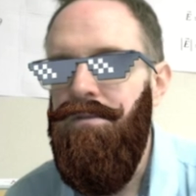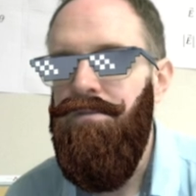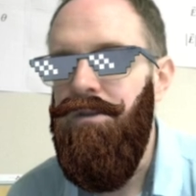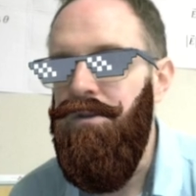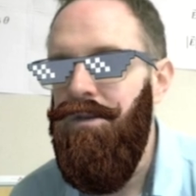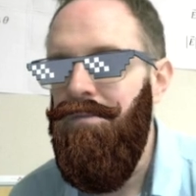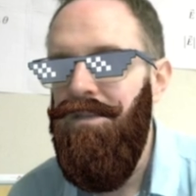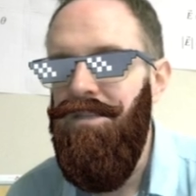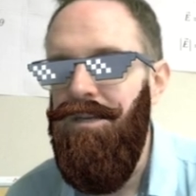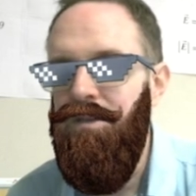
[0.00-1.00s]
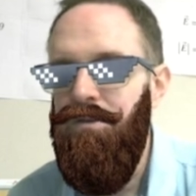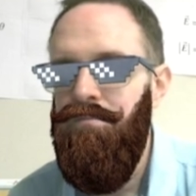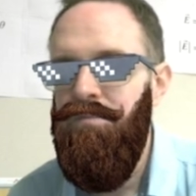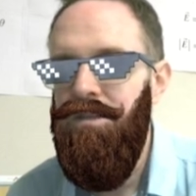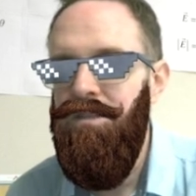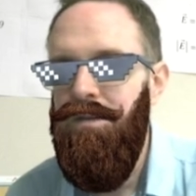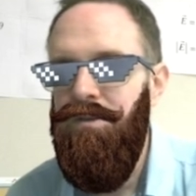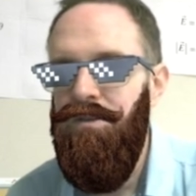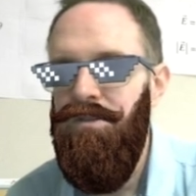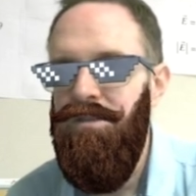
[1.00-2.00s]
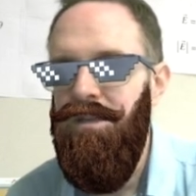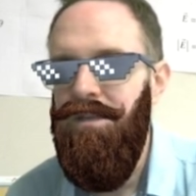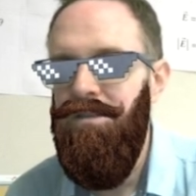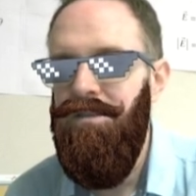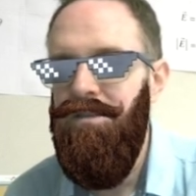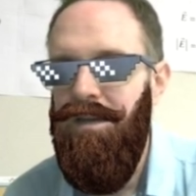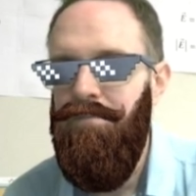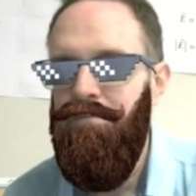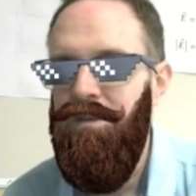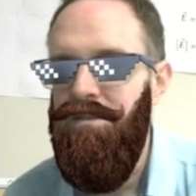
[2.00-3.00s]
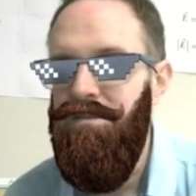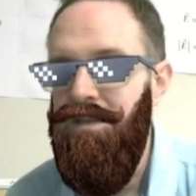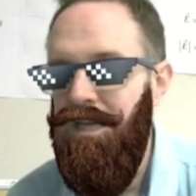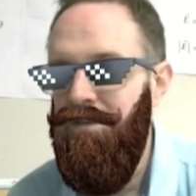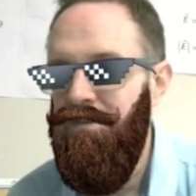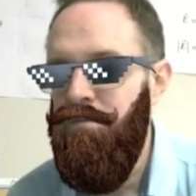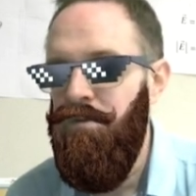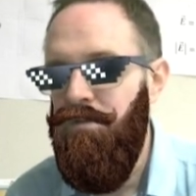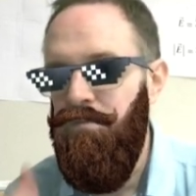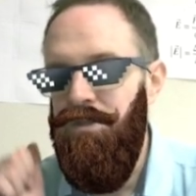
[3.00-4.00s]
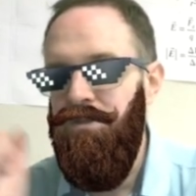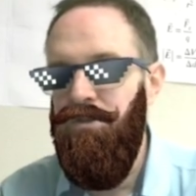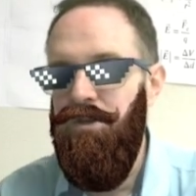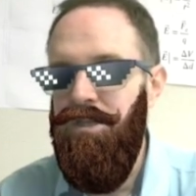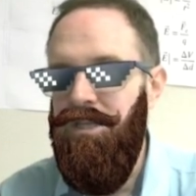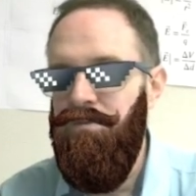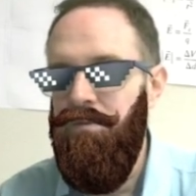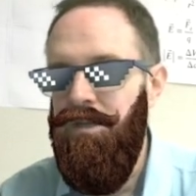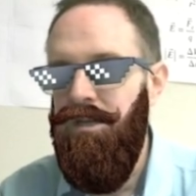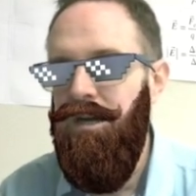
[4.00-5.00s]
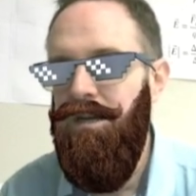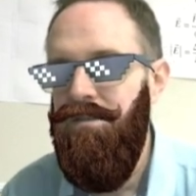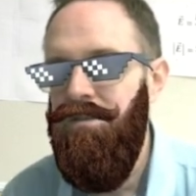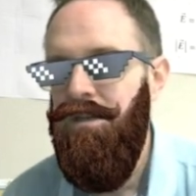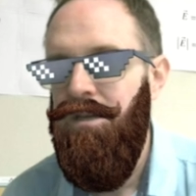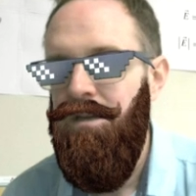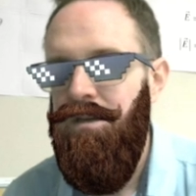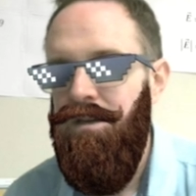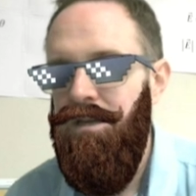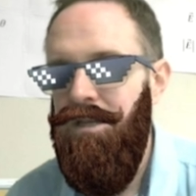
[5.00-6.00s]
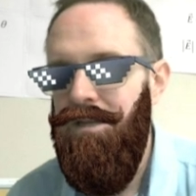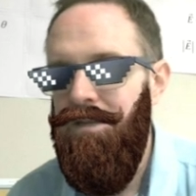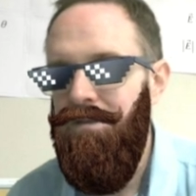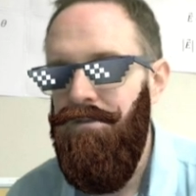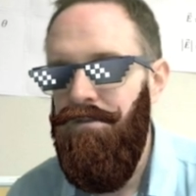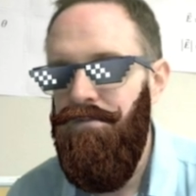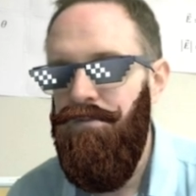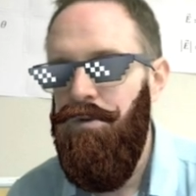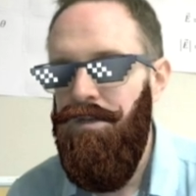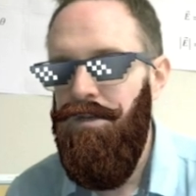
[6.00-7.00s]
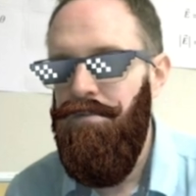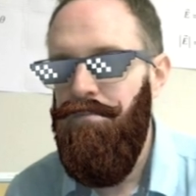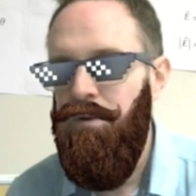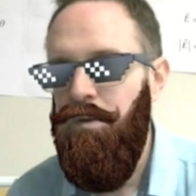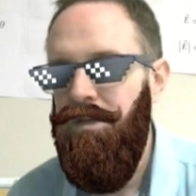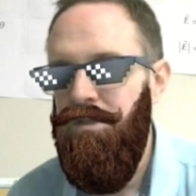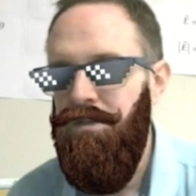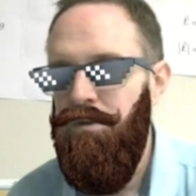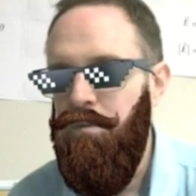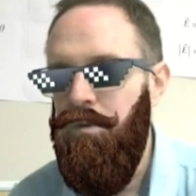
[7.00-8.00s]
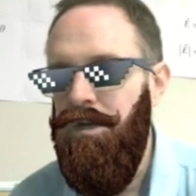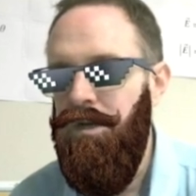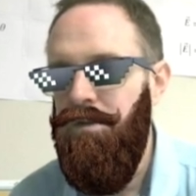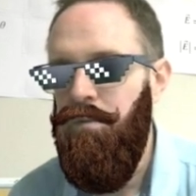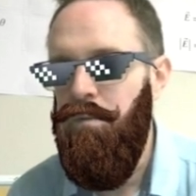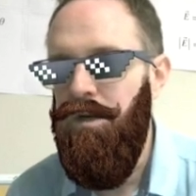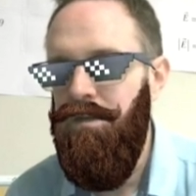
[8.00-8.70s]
So I don't care about the W. The W is just telling us that it's a negative exponent, which is good. That's what we got. And then it's going to go 4.11.